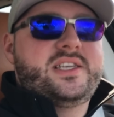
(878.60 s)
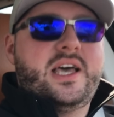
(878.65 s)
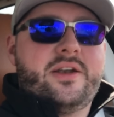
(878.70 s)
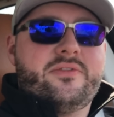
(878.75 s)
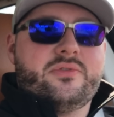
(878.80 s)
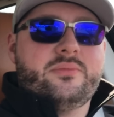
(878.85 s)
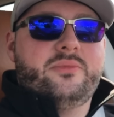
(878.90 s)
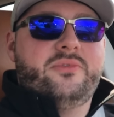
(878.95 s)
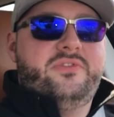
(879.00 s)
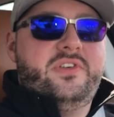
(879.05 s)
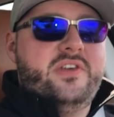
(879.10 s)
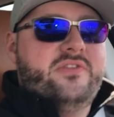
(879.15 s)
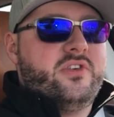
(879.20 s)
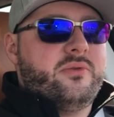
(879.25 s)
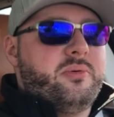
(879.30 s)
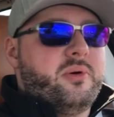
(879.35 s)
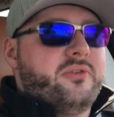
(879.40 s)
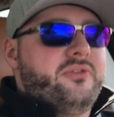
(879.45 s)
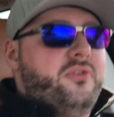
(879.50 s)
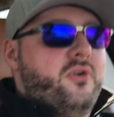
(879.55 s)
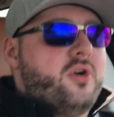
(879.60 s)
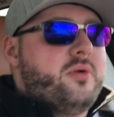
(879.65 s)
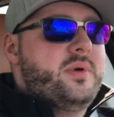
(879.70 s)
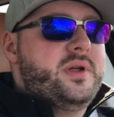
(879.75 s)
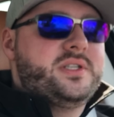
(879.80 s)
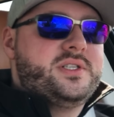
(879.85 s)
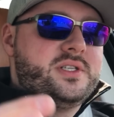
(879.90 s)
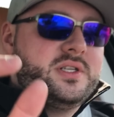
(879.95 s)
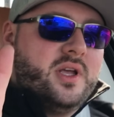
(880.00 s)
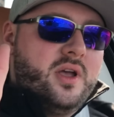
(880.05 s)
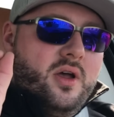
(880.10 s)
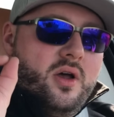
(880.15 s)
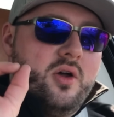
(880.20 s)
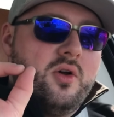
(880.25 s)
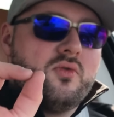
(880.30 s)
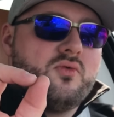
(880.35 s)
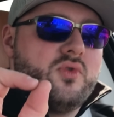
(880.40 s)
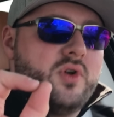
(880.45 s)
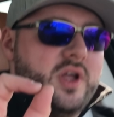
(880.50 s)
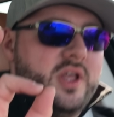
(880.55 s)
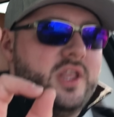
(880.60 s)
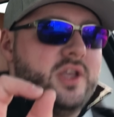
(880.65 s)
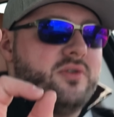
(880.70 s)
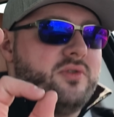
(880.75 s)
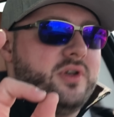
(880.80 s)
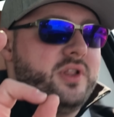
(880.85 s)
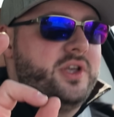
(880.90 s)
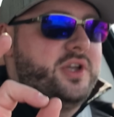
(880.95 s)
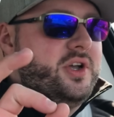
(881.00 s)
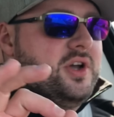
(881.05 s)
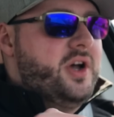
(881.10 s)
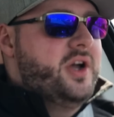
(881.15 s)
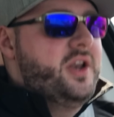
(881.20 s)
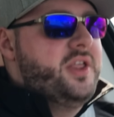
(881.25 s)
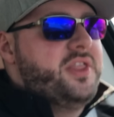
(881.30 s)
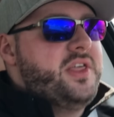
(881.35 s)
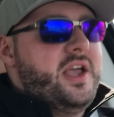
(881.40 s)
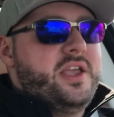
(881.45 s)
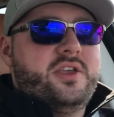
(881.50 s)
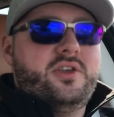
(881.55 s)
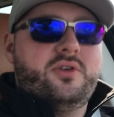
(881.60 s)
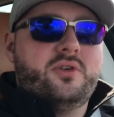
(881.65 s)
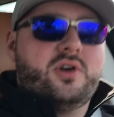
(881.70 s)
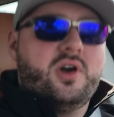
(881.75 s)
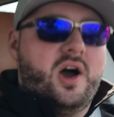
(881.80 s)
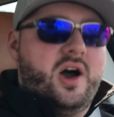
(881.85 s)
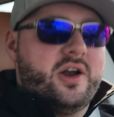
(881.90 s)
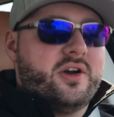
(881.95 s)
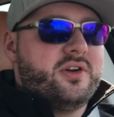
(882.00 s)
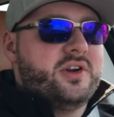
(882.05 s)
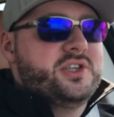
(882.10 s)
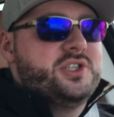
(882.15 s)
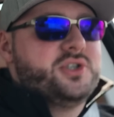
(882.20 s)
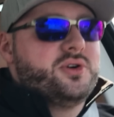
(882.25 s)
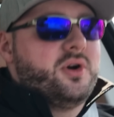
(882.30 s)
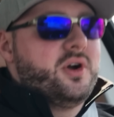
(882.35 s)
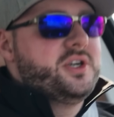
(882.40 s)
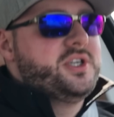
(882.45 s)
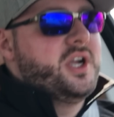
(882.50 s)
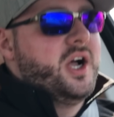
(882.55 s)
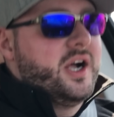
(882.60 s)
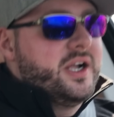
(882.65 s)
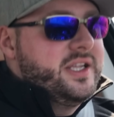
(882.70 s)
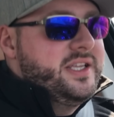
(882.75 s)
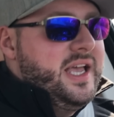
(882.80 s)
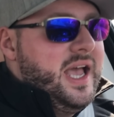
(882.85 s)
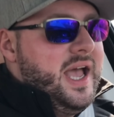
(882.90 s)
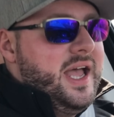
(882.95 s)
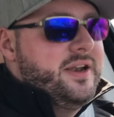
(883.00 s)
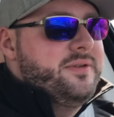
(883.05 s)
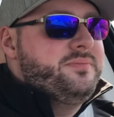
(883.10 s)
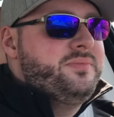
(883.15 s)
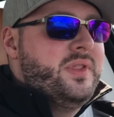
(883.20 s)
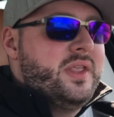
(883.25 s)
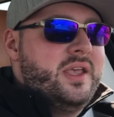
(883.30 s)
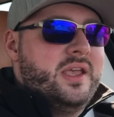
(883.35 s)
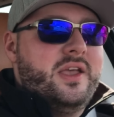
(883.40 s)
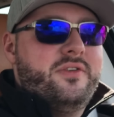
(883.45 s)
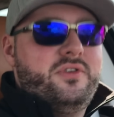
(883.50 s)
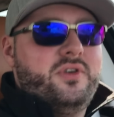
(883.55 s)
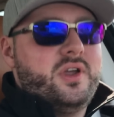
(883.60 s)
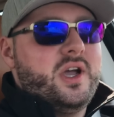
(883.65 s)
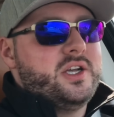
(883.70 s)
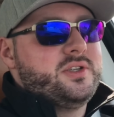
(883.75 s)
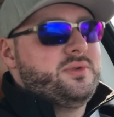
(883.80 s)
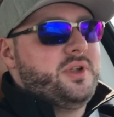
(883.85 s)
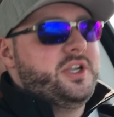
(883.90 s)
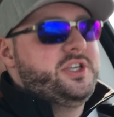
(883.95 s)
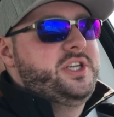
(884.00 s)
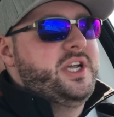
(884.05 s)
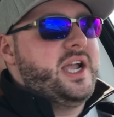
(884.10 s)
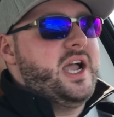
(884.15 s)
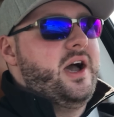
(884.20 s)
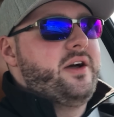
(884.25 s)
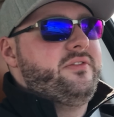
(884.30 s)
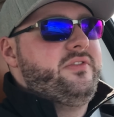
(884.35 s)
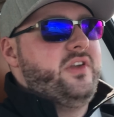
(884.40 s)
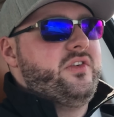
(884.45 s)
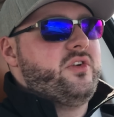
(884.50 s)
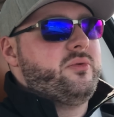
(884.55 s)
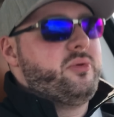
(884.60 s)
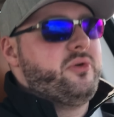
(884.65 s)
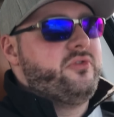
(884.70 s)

set from Viva Performance really, really good. Thank you, Connor and George. Again, if you guys want to check out Viva